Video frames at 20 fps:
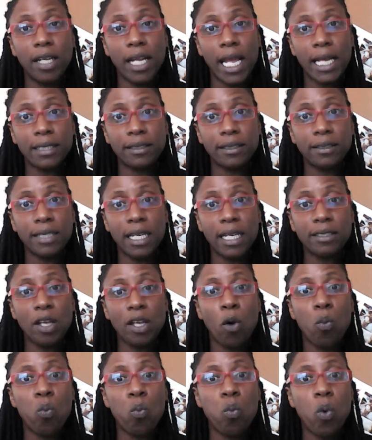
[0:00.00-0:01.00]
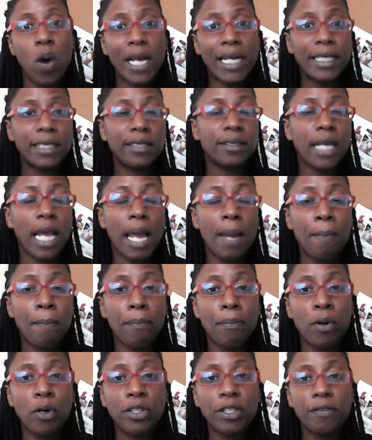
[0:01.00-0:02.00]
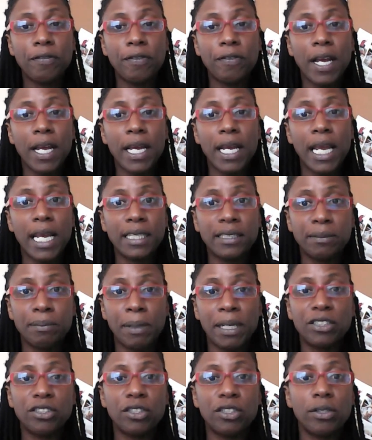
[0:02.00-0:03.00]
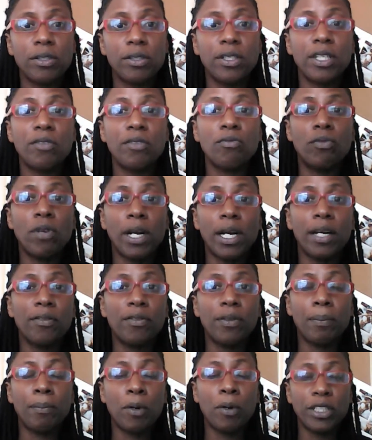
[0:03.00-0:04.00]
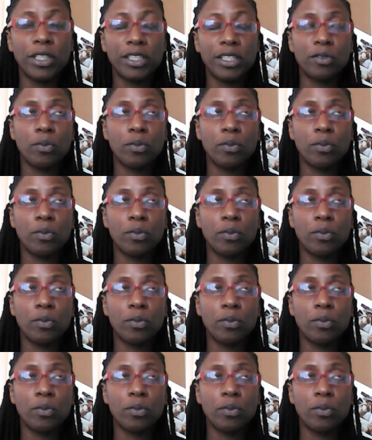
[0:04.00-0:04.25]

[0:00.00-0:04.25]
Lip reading: excess weight and body fat, especially around the body.